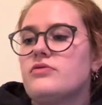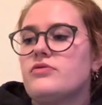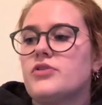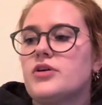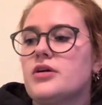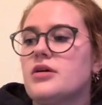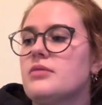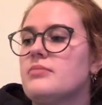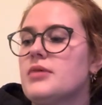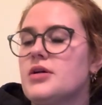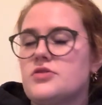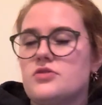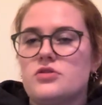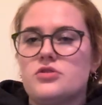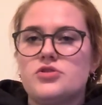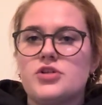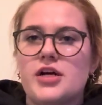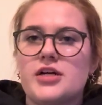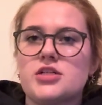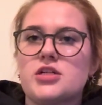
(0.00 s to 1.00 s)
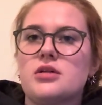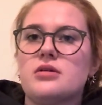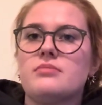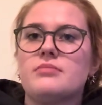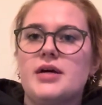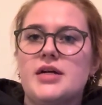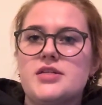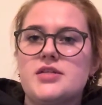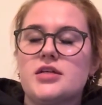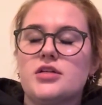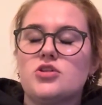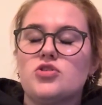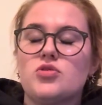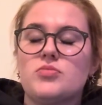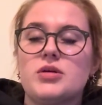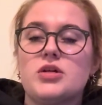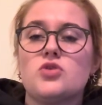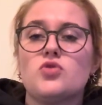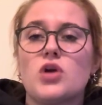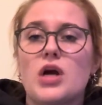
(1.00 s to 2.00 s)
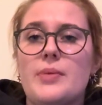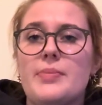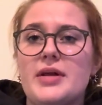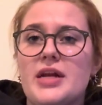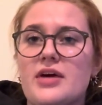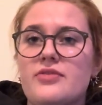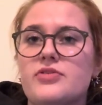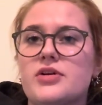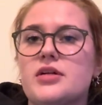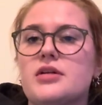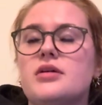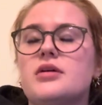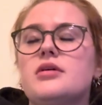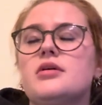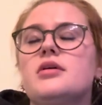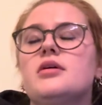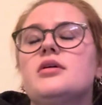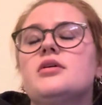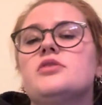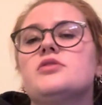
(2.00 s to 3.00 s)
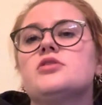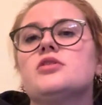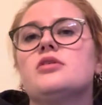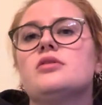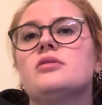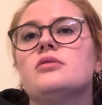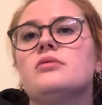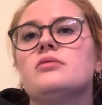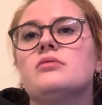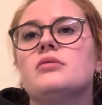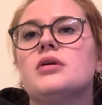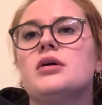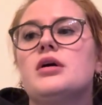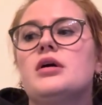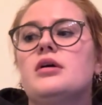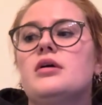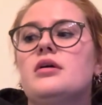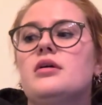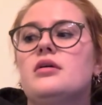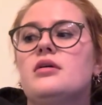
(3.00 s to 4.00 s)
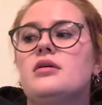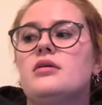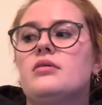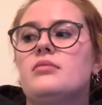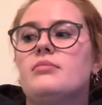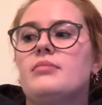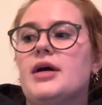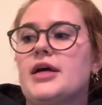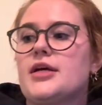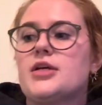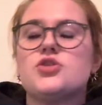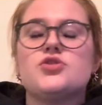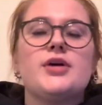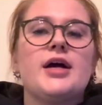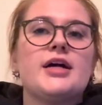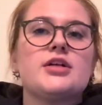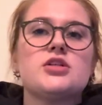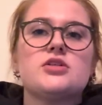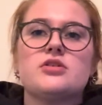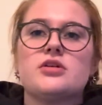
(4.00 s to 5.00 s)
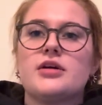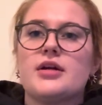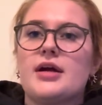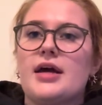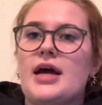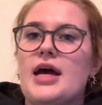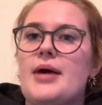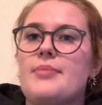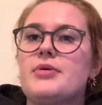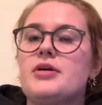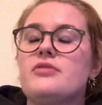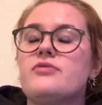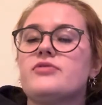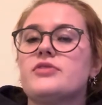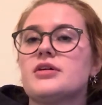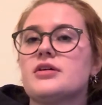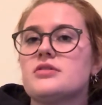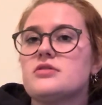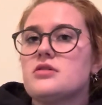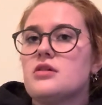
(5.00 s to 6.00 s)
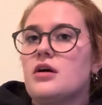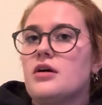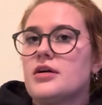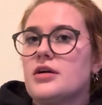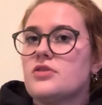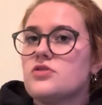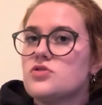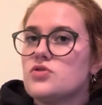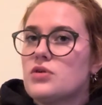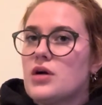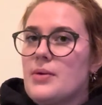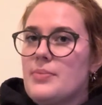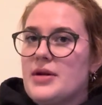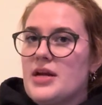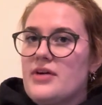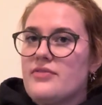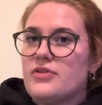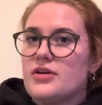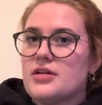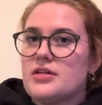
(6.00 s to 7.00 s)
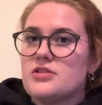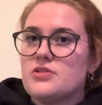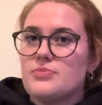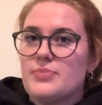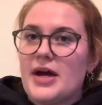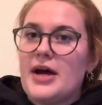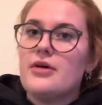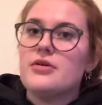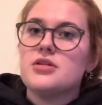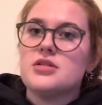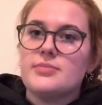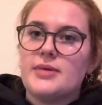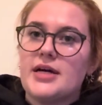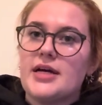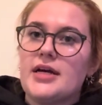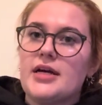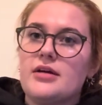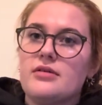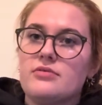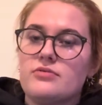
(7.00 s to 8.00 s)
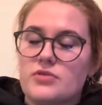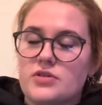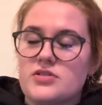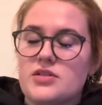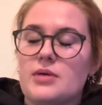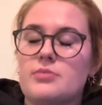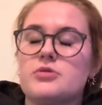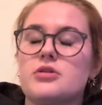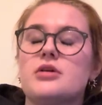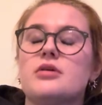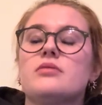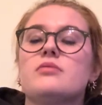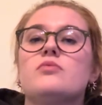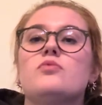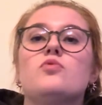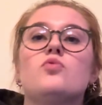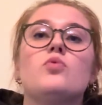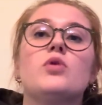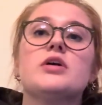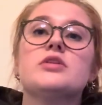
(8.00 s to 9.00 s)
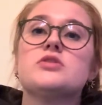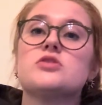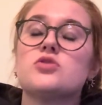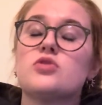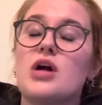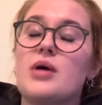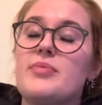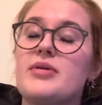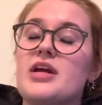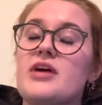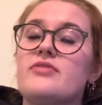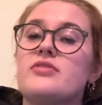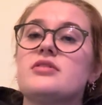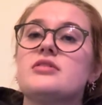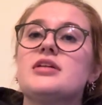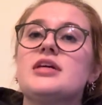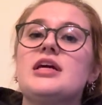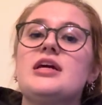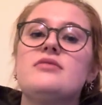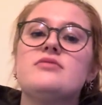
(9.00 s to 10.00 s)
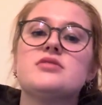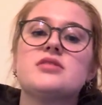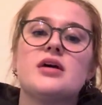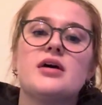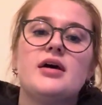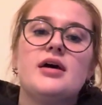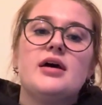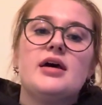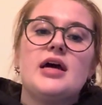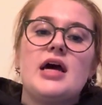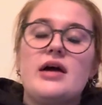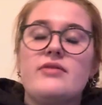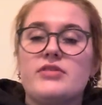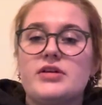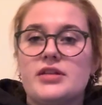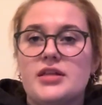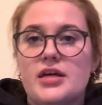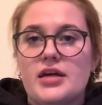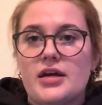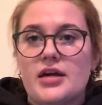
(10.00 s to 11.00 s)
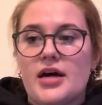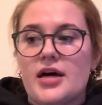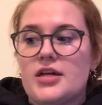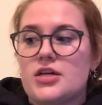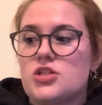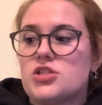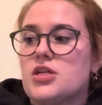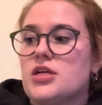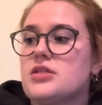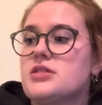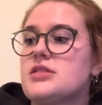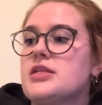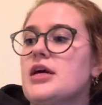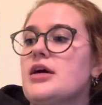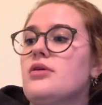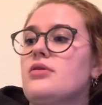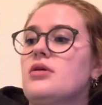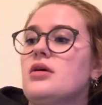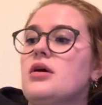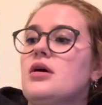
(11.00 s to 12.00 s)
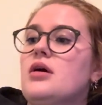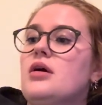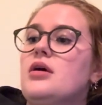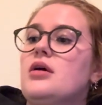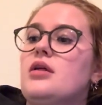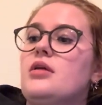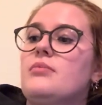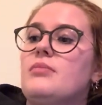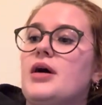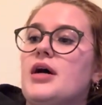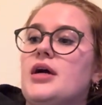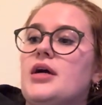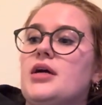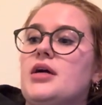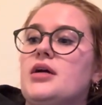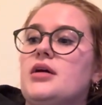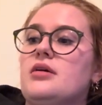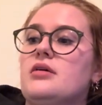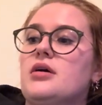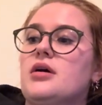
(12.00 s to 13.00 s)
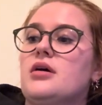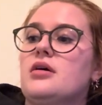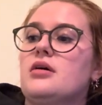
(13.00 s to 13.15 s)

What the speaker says: for muscle contraction, my signal would be norepinephrine. So my contractions are gonna happen for as long as norepinephrine is bound to my receptor. Once norepinephrine leaves, everything kind of shuts down. My